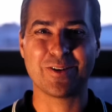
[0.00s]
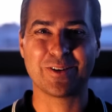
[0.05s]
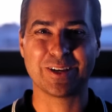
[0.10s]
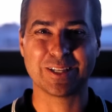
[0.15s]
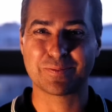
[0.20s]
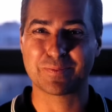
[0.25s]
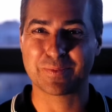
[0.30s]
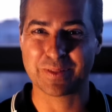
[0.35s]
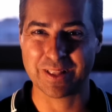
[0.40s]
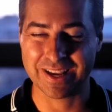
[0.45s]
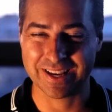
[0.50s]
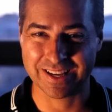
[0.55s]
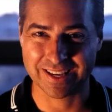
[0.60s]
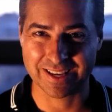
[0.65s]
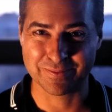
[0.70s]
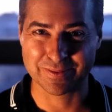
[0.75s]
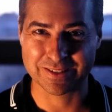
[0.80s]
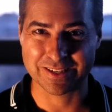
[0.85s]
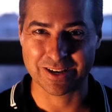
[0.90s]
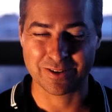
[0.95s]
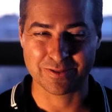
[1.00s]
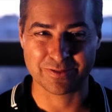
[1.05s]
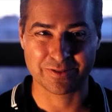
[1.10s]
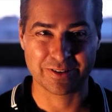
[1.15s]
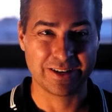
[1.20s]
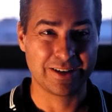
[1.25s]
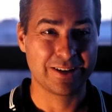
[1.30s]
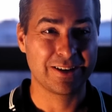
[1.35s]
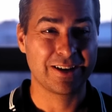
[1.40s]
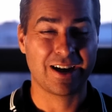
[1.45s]
though he's playing
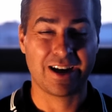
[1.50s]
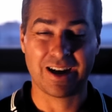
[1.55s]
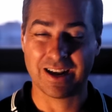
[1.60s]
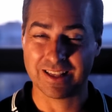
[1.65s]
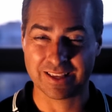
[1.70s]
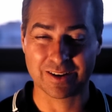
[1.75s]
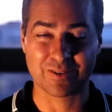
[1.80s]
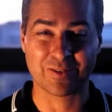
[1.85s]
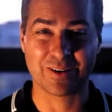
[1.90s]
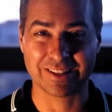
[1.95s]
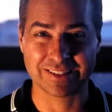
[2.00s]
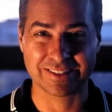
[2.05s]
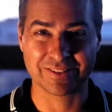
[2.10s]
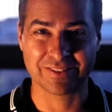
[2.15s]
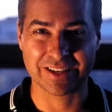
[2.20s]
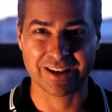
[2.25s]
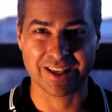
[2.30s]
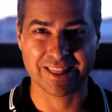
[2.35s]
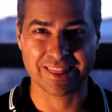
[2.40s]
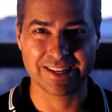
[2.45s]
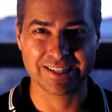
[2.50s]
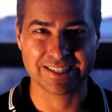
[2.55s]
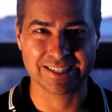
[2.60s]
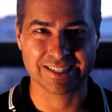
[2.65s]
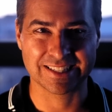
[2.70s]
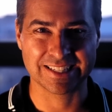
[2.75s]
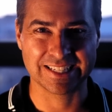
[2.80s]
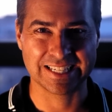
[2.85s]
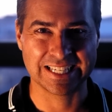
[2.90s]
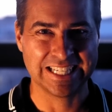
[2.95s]
himself, I think, relatively
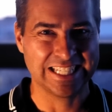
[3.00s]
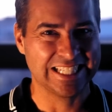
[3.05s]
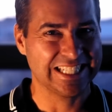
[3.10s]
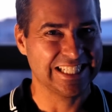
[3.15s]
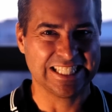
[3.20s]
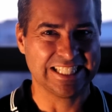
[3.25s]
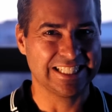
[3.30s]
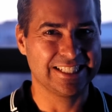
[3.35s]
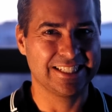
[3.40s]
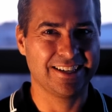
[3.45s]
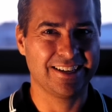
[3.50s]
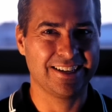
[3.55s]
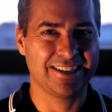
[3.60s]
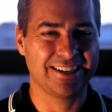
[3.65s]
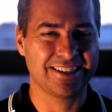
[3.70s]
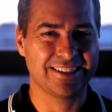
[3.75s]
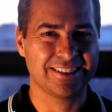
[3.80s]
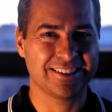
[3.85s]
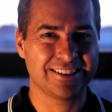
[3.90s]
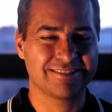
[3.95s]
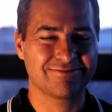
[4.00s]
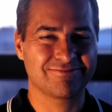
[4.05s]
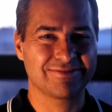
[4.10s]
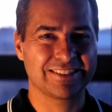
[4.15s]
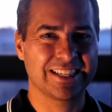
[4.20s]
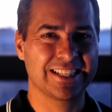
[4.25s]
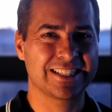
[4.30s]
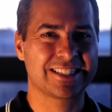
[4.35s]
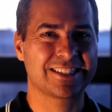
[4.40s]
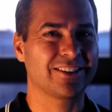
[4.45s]
authentically, uh,
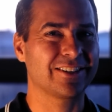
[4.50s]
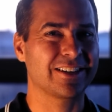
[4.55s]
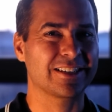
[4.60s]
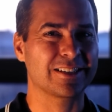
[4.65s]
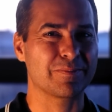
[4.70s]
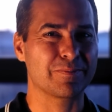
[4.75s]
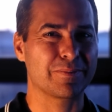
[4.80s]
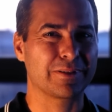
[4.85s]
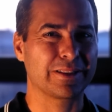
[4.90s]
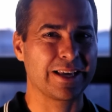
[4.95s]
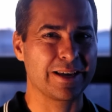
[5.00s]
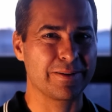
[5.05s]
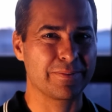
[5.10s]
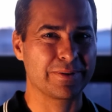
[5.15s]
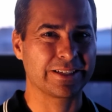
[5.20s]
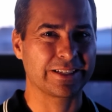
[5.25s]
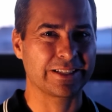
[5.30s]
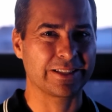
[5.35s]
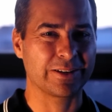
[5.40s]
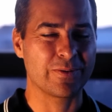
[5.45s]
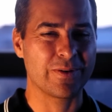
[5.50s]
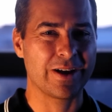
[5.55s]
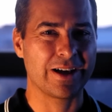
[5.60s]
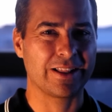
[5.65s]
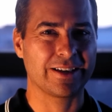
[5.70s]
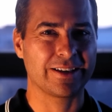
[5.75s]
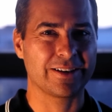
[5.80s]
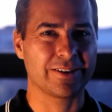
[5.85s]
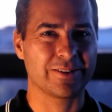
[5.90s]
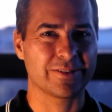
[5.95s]
it still doesn't play particularly
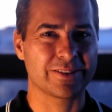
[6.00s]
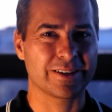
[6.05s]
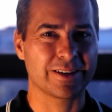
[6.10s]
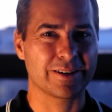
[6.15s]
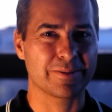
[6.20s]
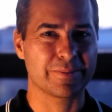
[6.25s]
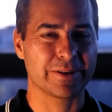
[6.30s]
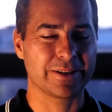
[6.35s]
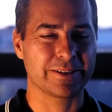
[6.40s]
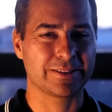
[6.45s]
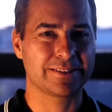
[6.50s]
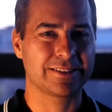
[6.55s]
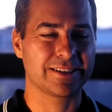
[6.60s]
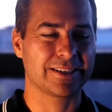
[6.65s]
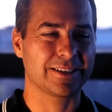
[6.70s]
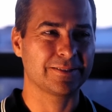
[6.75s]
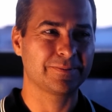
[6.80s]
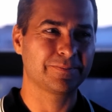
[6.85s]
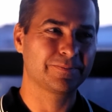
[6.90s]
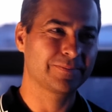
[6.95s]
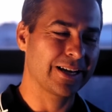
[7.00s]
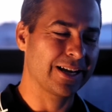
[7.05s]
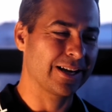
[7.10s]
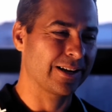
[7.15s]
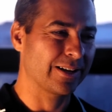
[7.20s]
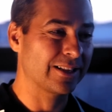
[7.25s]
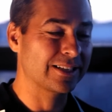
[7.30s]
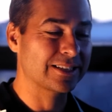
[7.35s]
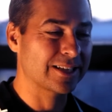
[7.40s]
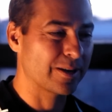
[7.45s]
well, I don't think. But uh,
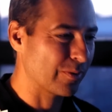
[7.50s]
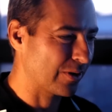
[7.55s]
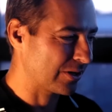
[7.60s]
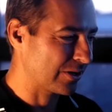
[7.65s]
anyway, let's keep